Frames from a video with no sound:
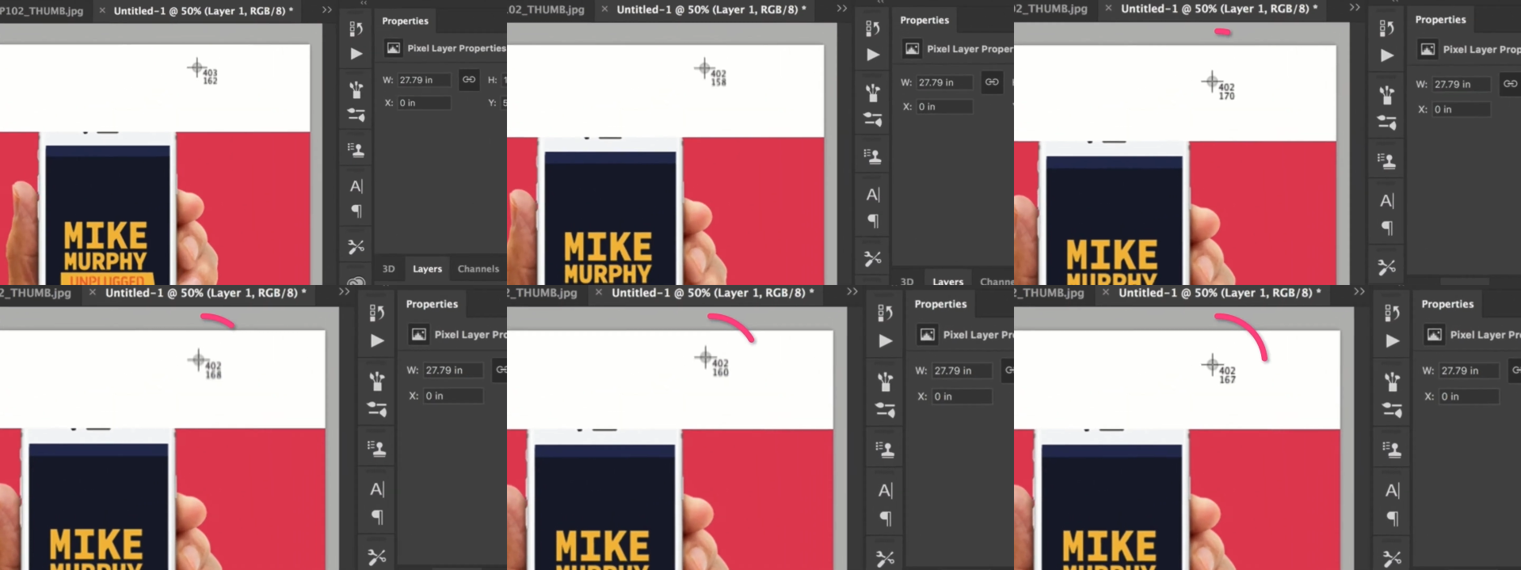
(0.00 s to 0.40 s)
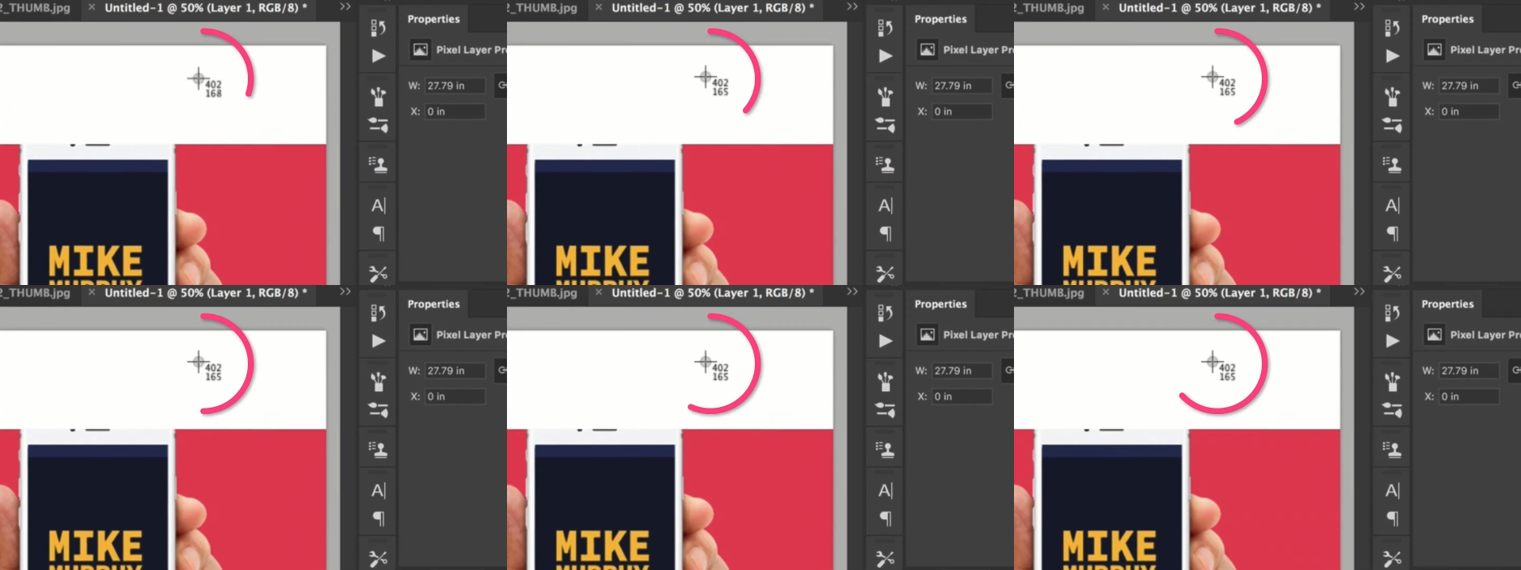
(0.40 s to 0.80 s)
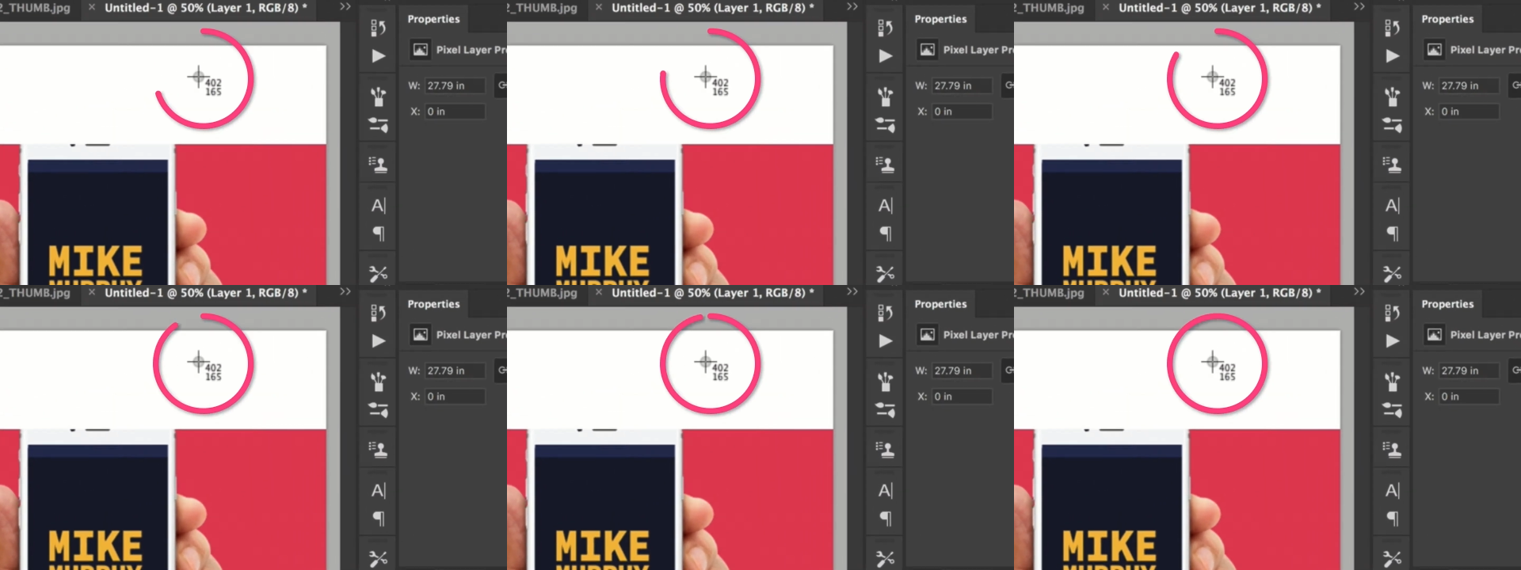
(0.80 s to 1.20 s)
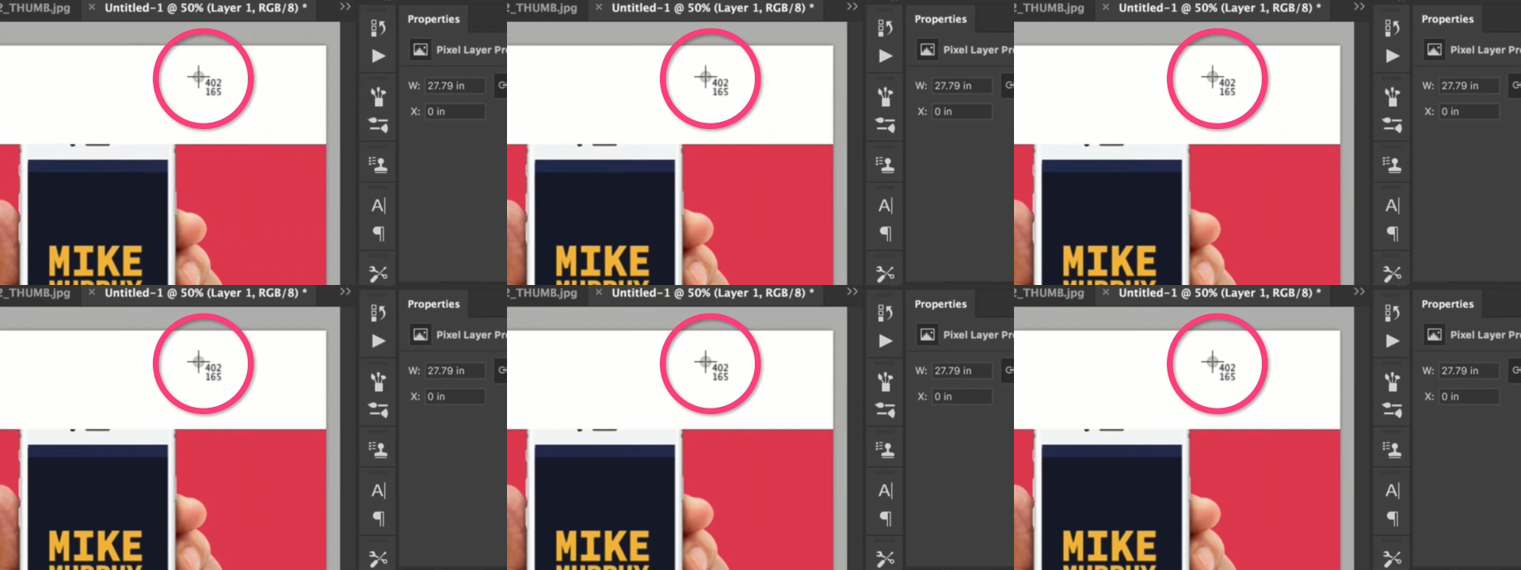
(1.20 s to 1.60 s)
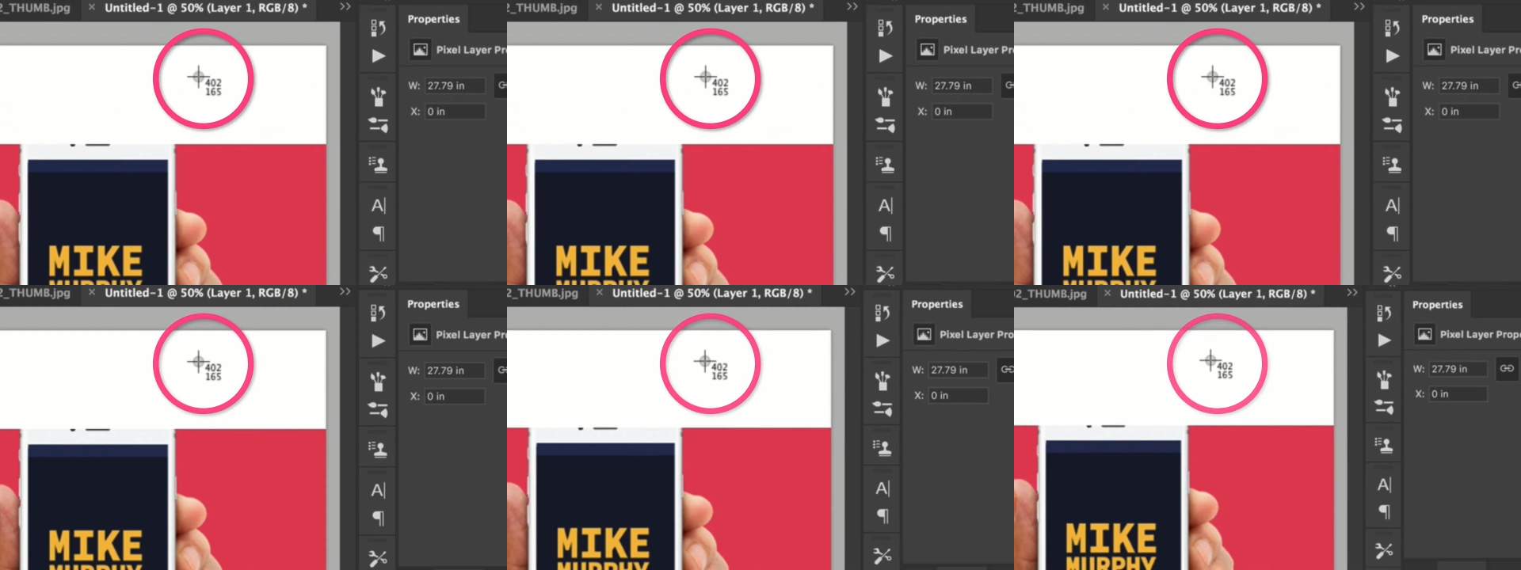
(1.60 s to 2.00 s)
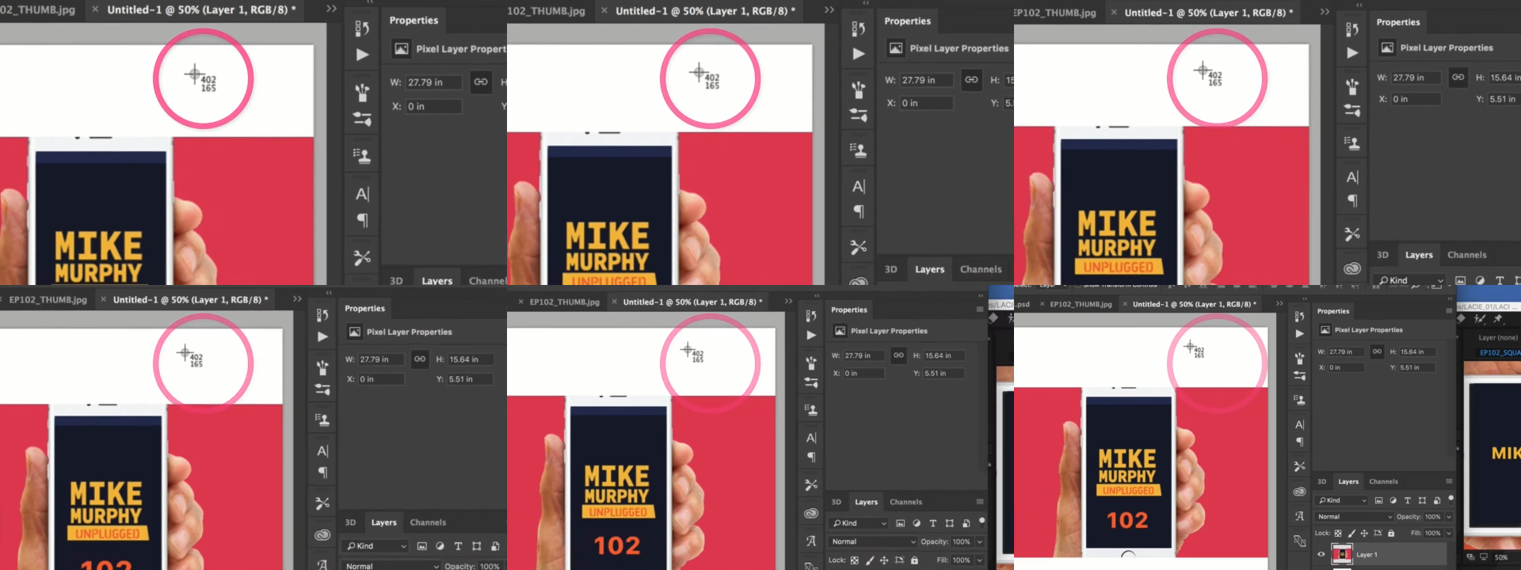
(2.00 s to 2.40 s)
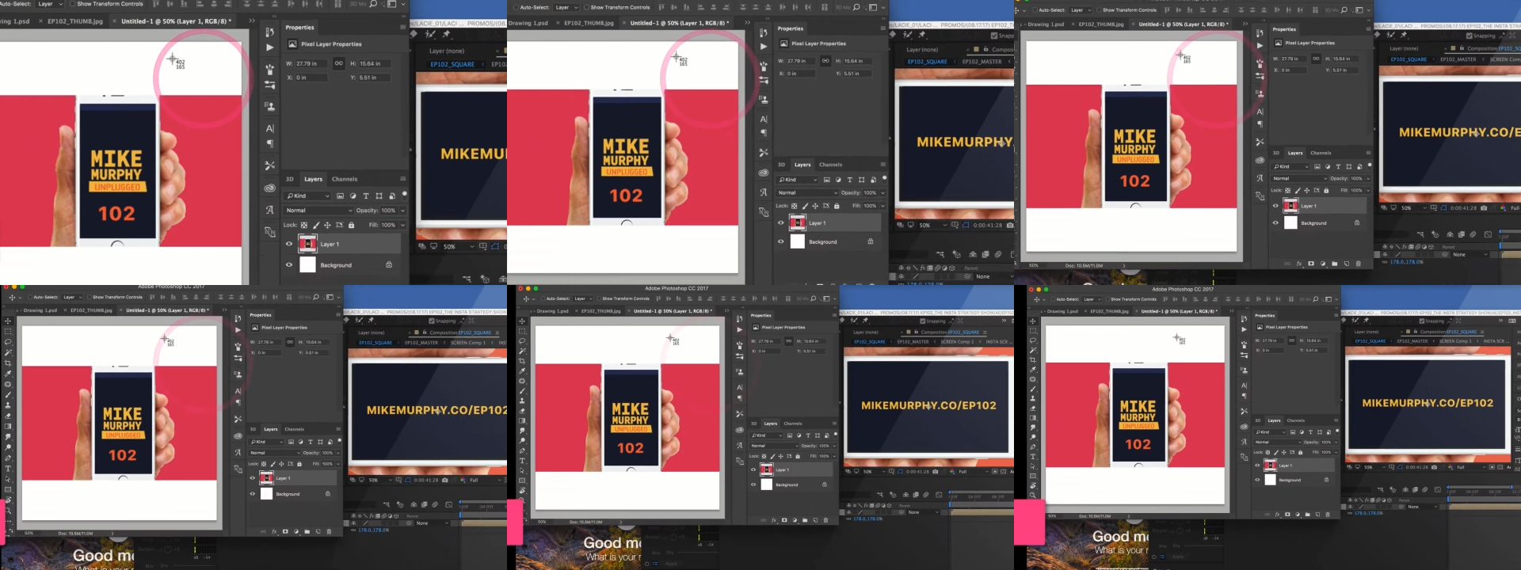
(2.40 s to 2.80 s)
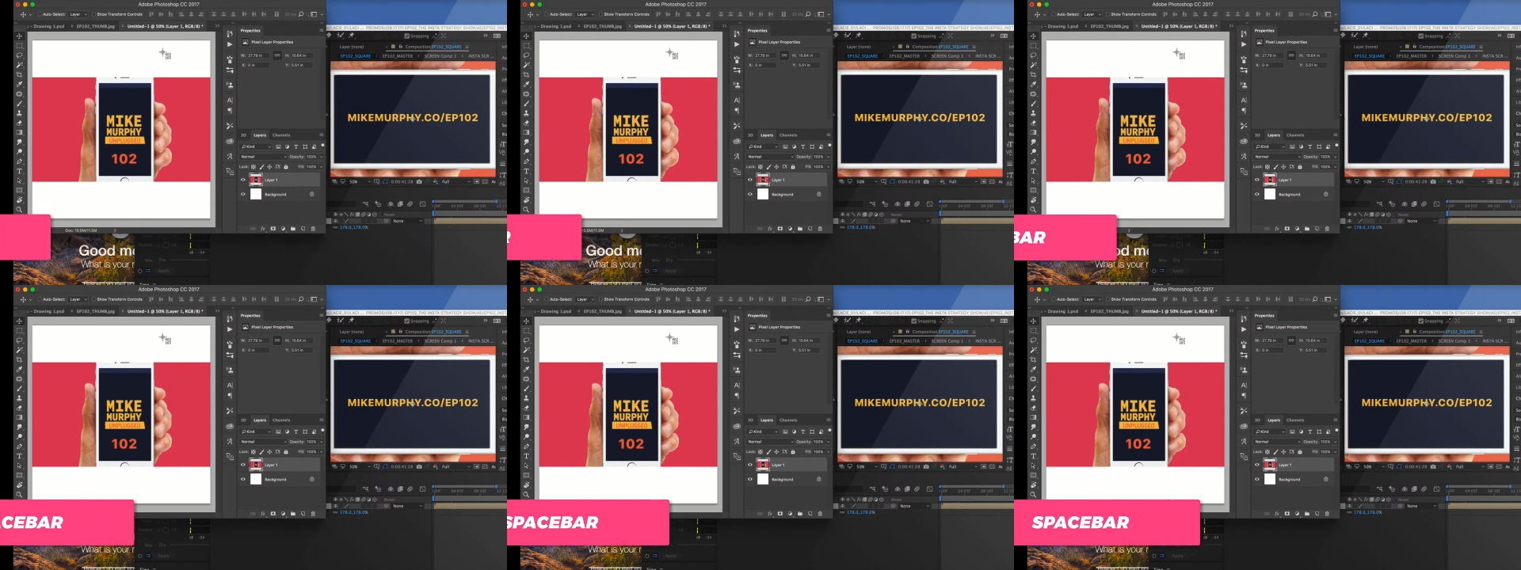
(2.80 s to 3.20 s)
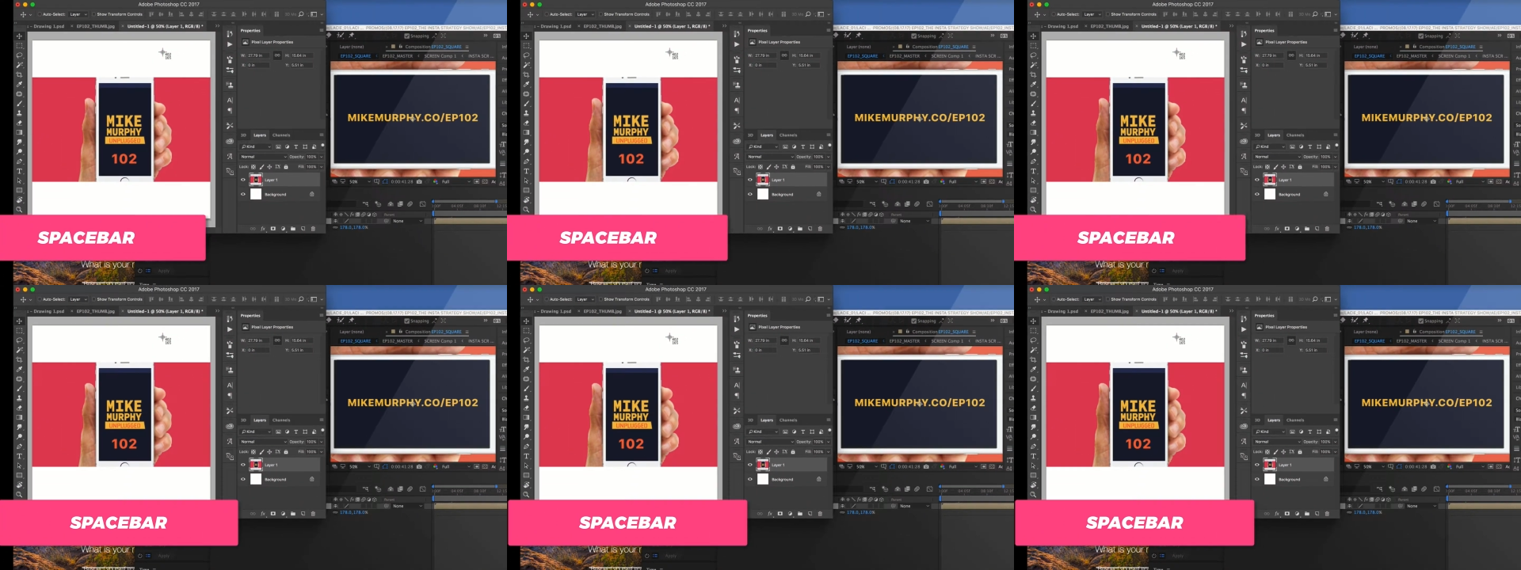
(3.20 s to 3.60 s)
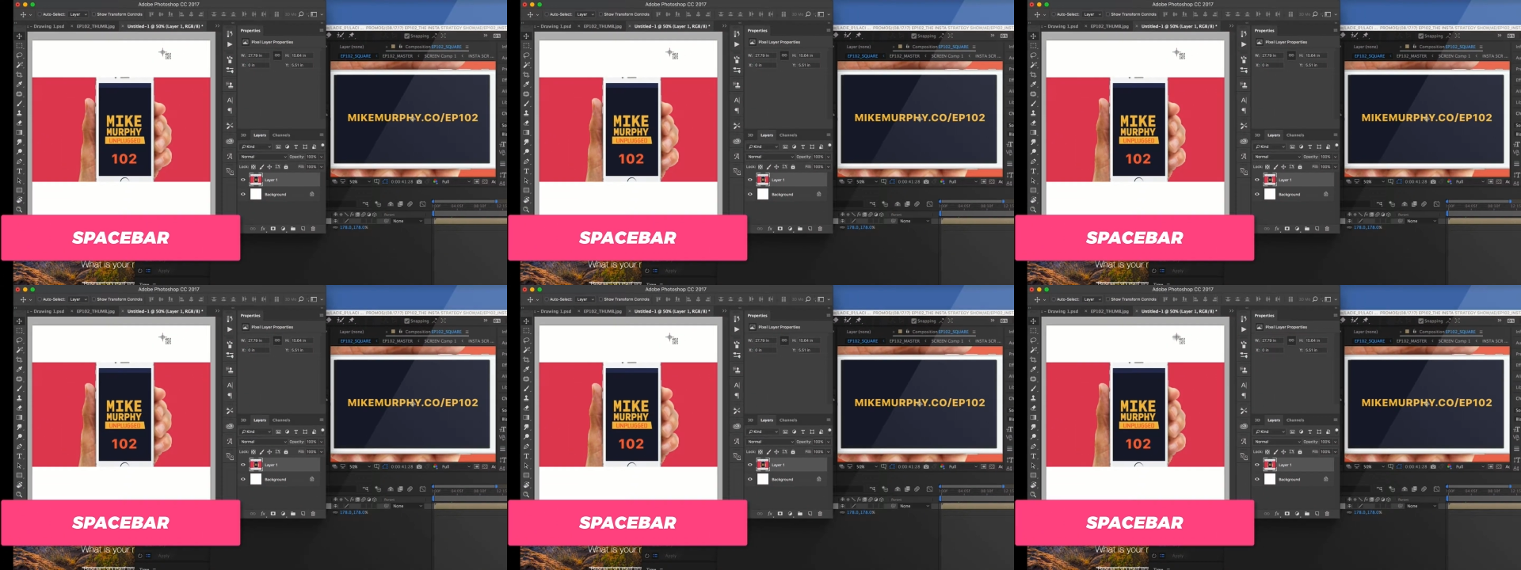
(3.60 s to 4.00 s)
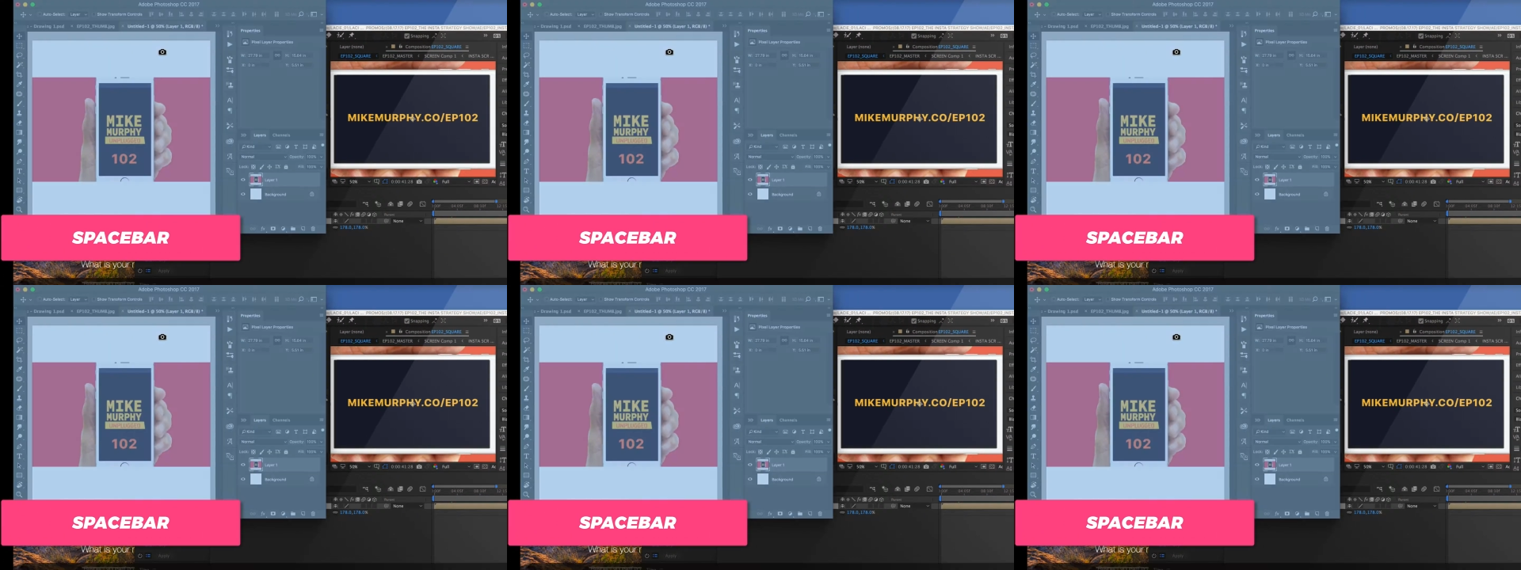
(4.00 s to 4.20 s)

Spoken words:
No face is visible, so there are no lips to read.